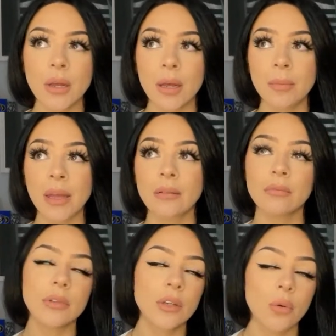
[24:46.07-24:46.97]
And
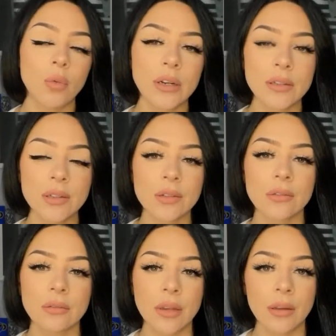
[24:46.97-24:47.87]
you know, what is
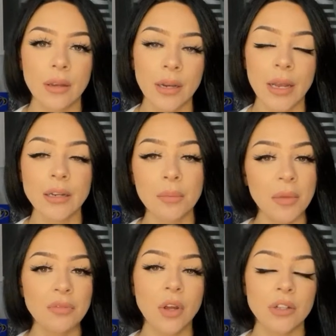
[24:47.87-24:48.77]
an ending
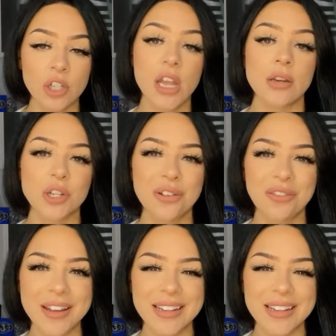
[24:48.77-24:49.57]
if not change, right?